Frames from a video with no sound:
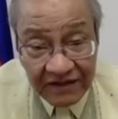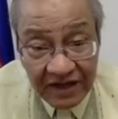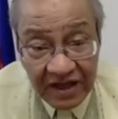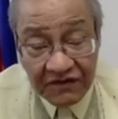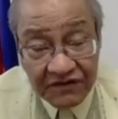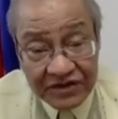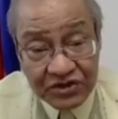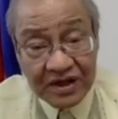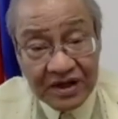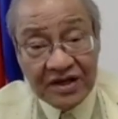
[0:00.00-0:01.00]

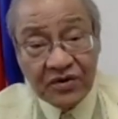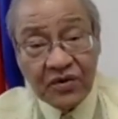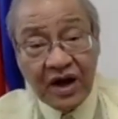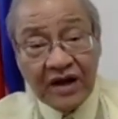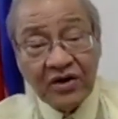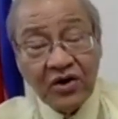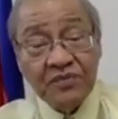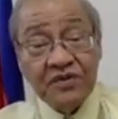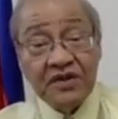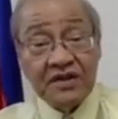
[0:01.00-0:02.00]
Eventually, I
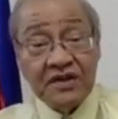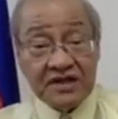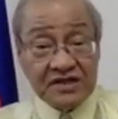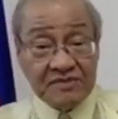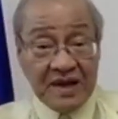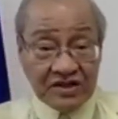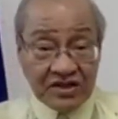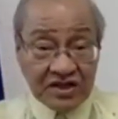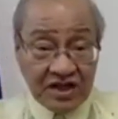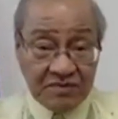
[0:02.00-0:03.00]
hope this matter
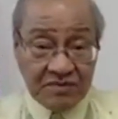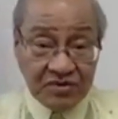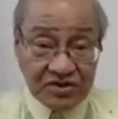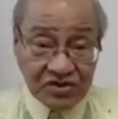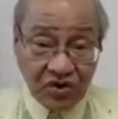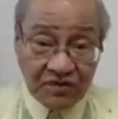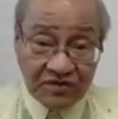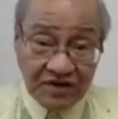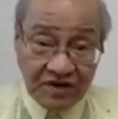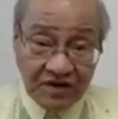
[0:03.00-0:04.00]
can be resolved
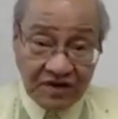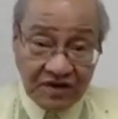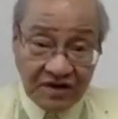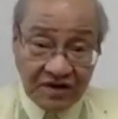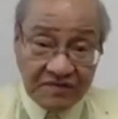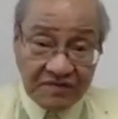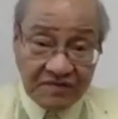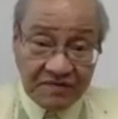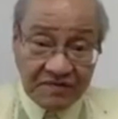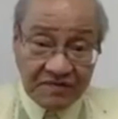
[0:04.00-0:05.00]

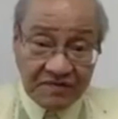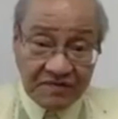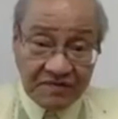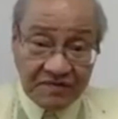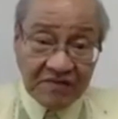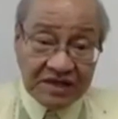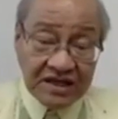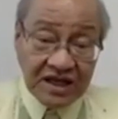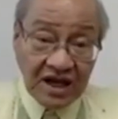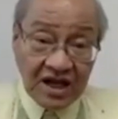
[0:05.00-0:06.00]

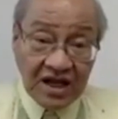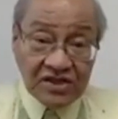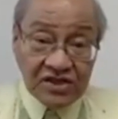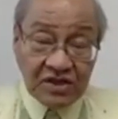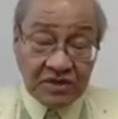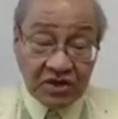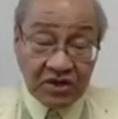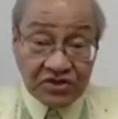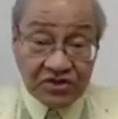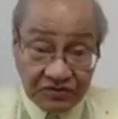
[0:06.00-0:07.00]
amicably,
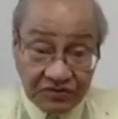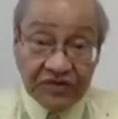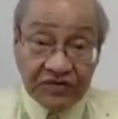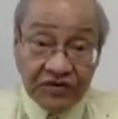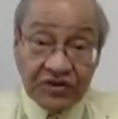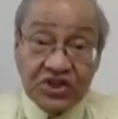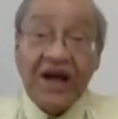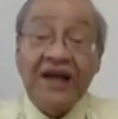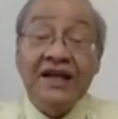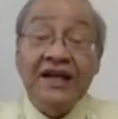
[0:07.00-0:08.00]
because for
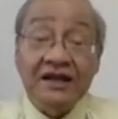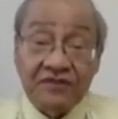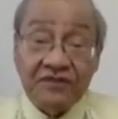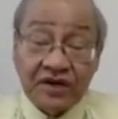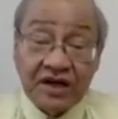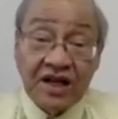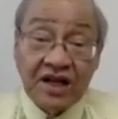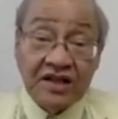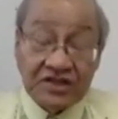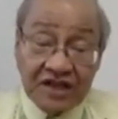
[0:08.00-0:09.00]
China, for
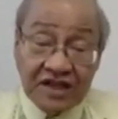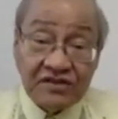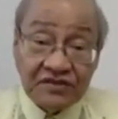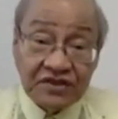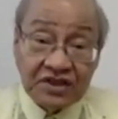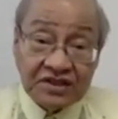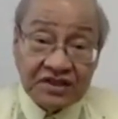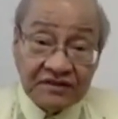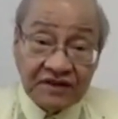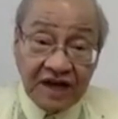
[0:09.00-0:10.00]
Chinese officials have
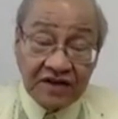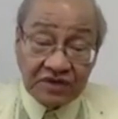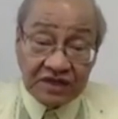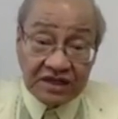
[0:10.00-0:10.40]
actually